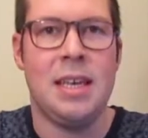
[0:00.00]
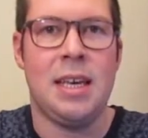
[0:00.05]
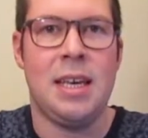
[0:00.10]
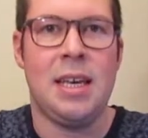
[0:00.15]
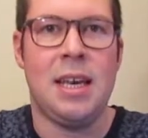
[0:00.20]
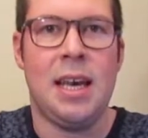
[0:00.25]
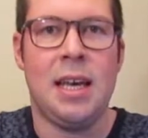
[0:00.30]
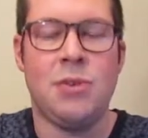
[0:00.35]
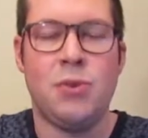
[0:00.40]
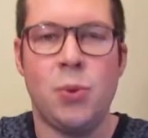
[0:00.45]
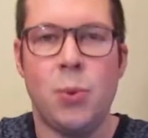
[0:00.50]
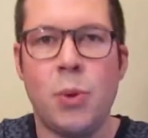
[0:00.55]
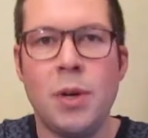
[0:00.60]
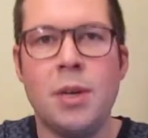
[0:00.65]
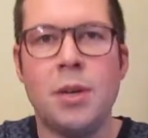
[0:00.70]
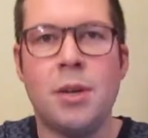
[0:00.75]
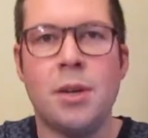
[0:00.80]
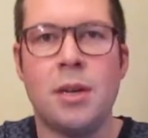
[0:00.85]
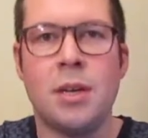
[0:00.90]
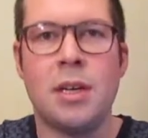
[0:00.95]
And, and
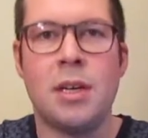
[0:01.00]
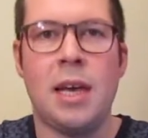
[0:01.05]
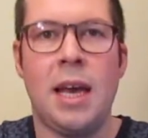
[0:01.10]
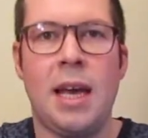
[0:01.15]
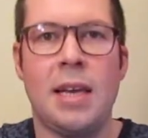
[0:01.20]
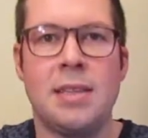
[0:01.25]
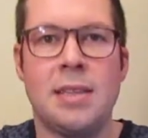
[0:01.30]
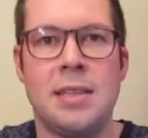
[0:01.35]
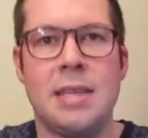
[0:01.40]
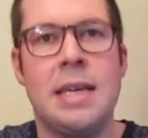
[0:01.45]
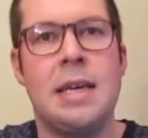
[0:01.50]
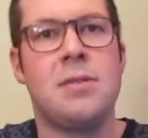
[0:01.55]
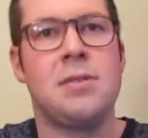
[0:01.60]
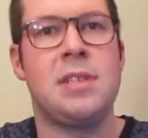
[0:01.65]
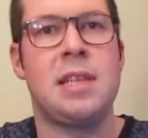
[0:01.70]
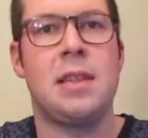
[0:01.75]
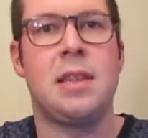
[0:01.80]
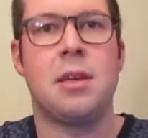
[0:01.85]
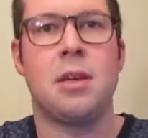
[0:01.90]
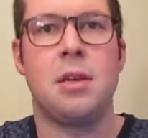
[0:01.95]
Twitter has announced
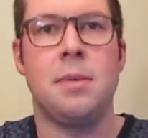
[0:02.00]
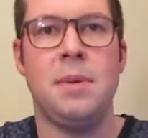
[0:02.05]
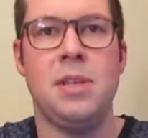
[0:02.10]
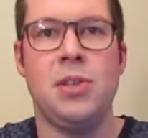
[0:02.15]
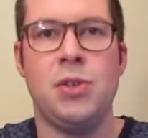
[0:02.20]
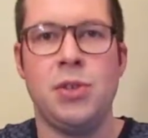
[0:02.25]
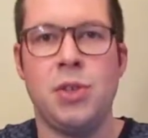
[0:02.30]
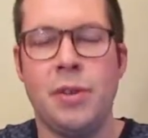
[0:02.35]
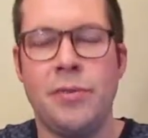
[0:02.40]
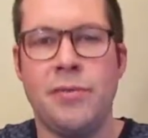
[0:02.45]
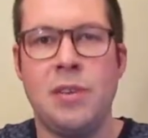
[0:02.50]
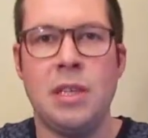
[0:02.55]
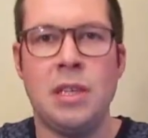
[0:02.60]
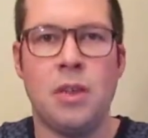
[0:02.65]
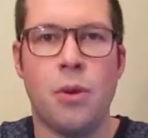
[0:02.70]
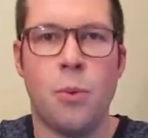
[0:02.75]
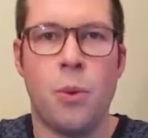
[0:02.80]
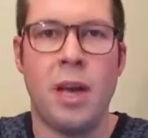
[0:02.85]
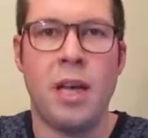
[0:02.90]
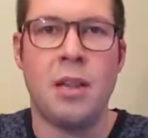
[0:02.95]
that they're going to be shifting
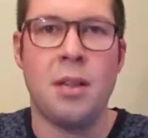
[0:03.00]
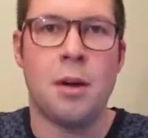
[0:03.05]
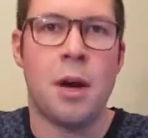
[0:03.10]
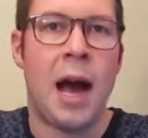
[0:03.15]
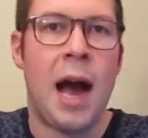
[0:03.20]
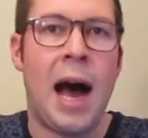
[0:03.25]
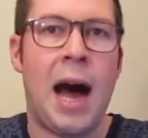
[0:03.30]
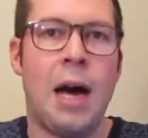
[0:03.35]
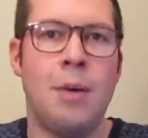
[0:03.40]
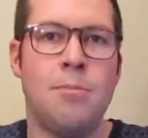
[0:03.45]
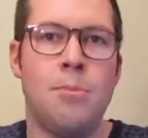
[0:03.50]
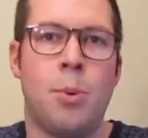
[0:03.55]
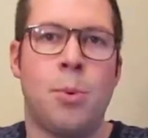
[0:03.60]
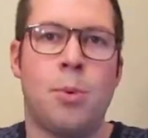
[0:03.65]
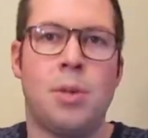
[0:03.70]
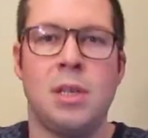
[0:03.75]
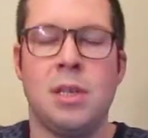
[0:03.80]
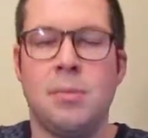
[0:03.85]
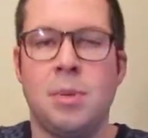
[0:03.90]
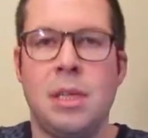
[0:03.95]
the way they're
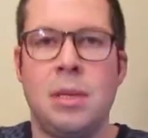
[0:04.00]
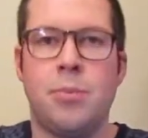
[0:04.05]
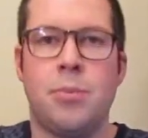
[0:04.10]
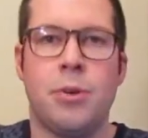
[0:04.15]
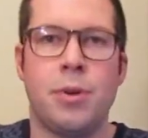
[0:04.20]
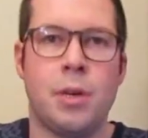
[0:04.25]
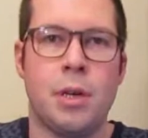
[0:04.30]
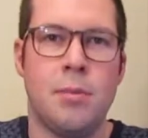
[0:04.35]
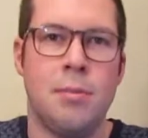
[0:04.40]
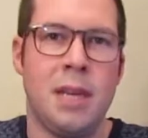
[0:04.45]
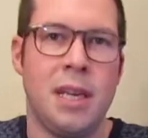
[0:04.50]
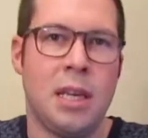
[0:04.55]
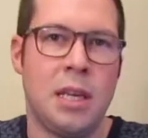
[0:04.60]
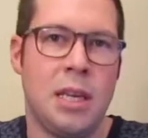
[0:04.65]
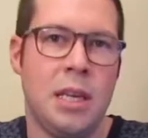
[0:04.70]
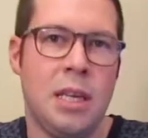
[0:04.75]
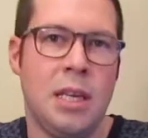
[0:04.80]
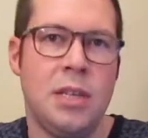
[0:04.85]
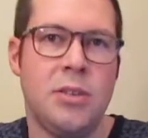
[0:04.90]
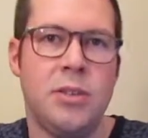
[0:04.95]
onboarding people. They're going to make it
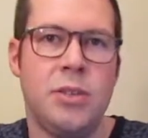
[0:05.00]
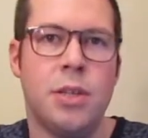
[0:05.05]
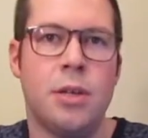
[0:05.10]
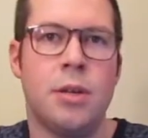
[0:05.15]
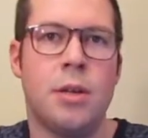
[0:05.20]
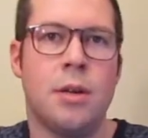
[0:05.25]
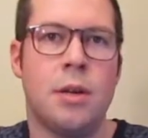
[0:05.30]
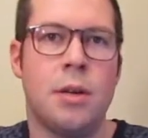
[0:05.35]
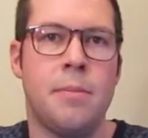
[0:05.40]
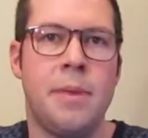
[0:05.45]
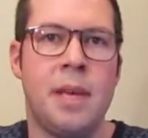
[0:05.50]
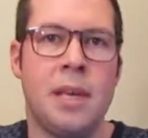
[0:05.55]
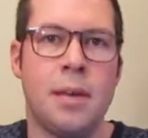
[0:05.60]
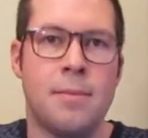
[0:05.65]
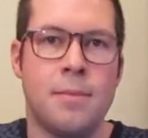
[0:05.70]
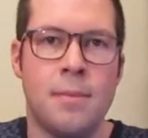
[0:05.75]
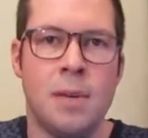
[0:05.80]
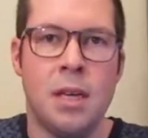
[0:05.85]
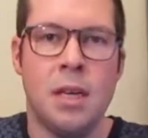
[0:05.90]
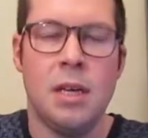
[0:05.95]
easier. They're going to make
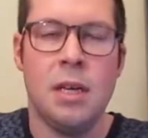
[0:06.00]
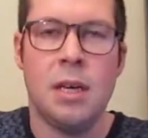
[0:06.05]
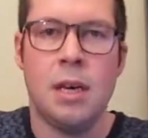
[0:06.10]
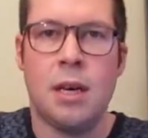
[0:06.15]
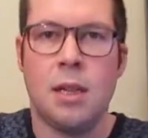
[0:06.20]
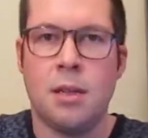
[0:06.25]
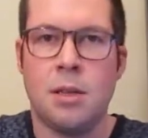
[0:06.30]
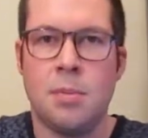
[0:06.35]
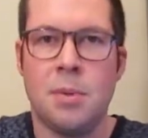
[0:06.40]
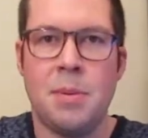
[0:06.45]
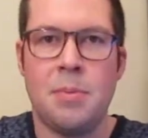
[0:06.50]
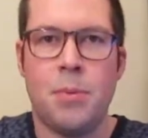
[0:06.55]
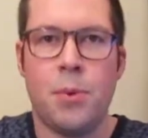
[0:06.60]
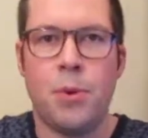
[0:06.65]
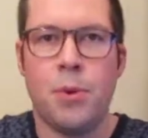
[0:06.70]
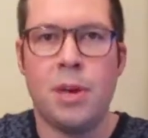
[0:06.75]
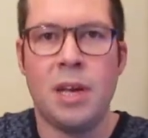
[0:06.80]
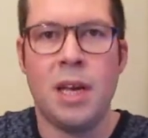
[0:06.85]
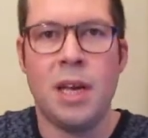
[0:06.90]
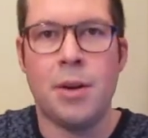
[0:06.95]
them a little bit
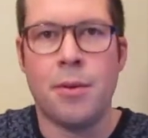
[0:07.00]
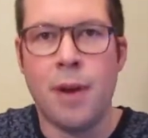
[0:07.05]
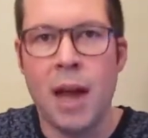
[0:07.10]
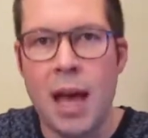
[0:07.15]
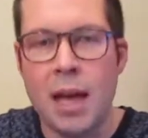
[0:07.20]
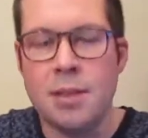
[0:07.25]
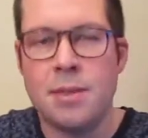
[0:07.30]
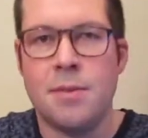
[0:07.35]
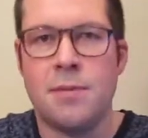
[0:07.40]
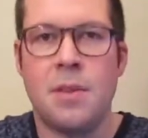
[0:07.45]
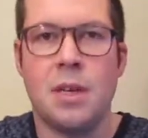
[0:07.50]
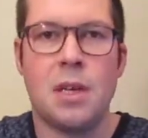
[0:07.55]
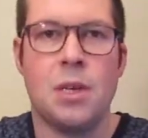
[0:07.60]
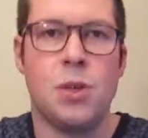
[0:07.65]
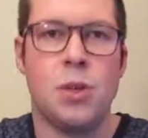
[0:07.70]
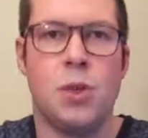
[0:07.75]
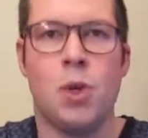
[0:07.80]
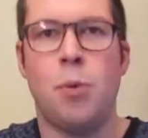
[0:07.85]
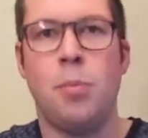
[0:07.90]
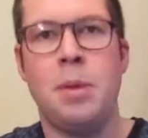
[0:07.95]
more interactive. They're going
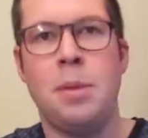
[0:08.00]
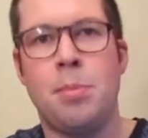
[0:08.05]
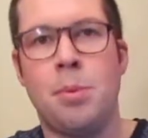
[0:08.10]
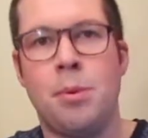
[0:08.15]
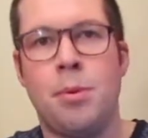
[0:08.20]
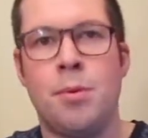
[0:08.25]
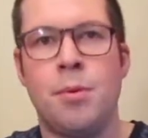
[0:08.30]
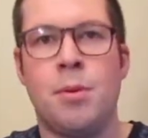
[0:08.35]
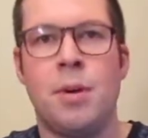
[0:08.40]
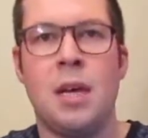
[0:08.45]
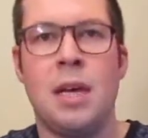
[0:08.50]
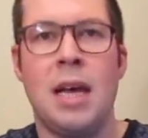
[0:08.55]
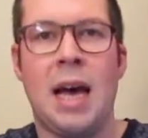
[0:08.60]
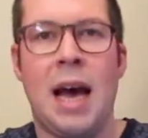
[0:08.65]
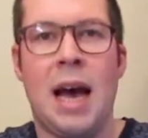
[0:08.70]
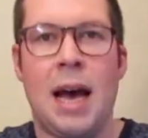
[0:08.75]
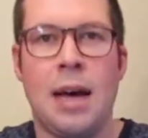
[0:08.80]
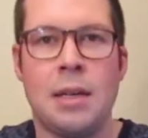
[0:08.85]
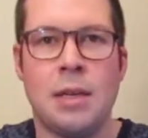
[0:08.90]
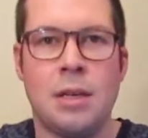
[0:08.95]
to show people
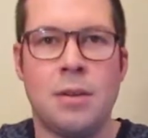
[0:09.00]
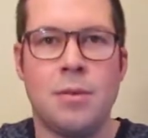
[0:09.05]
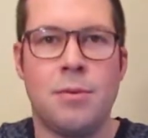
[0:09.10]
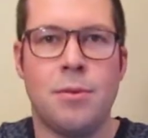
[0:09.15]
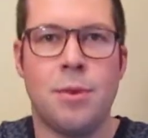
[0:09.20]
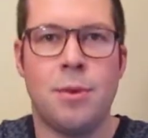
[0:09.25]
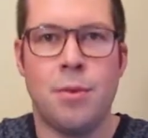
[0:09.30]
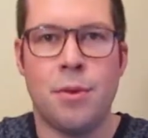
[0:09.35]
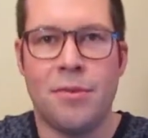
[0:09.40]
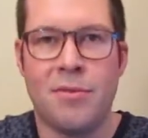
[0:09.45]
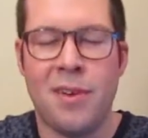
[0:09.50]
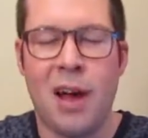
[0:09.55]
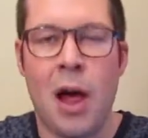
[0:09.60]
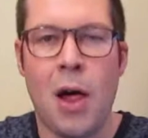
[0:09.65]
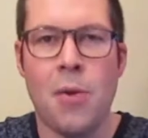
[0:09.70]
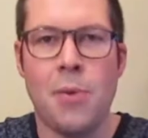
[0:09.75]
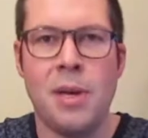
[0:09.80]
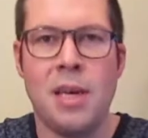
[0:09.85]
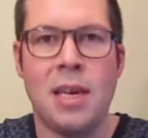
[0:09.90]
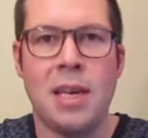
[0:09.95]
how to grow their
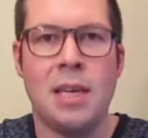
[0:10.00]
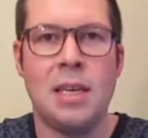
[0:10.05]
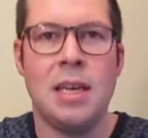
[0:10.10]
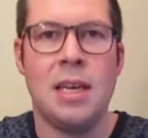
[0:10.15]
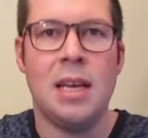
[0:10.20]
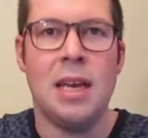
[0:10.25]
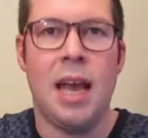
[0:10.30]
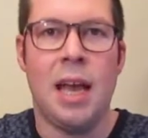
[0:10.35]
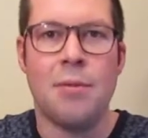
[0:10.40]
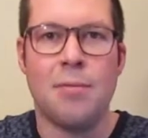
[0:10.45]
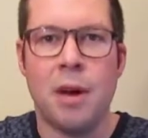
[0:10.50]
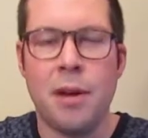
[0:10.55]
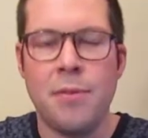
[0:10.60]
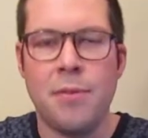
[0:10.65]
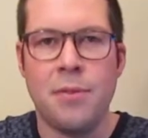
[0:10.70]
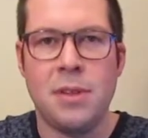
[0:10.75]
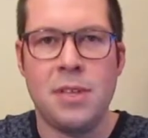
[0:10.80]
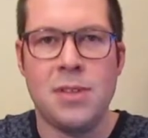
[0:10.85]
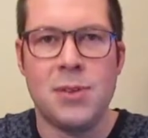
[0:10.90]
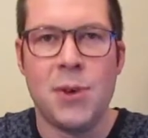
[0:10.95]
following, and and
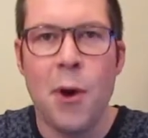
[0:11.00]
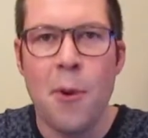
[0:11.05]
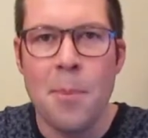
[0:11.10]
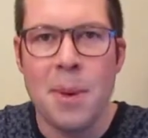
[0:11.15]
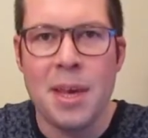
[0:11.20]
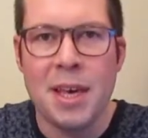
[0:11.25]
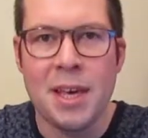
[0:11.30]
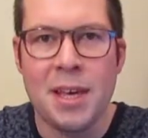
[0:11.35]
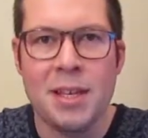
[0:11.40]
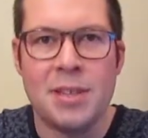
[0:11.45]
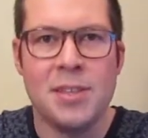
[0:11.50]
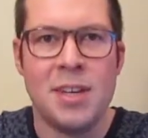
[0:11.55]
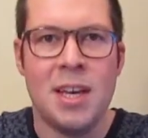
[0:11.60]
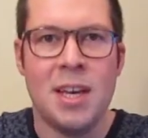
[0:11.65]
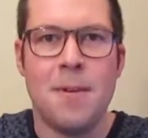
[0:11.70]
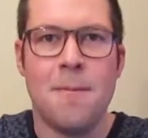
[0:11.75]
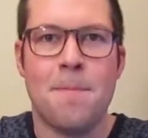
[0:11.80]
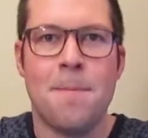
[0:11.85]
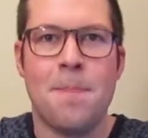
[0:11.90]
rightfully so because